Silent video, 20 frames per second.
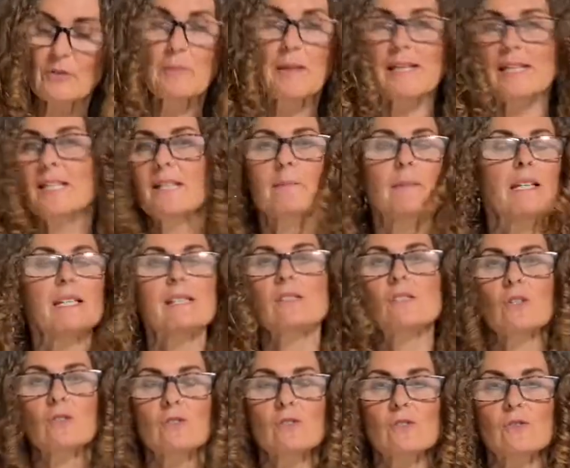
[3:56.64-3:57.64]
making
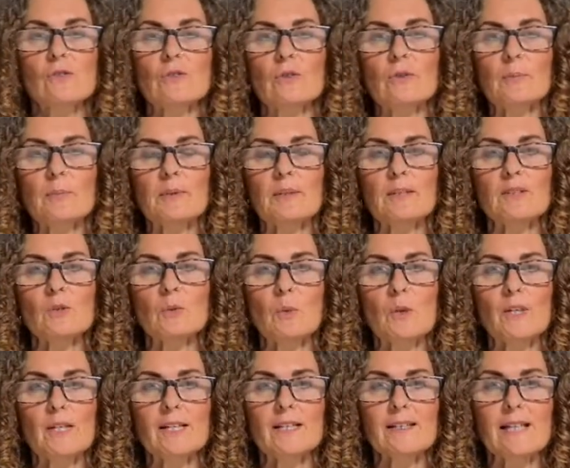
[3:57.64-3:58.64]
miso soup and you're
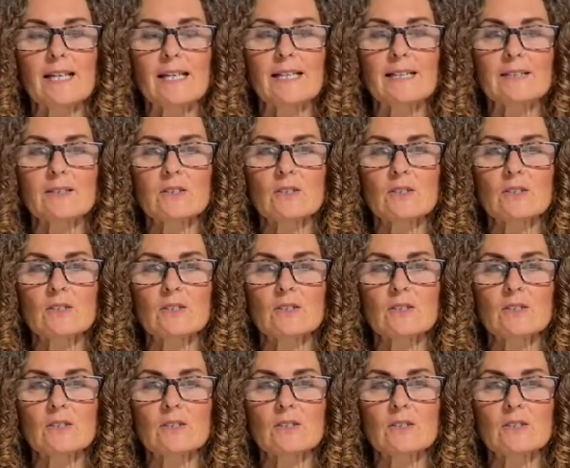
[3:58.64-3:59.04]
wanting the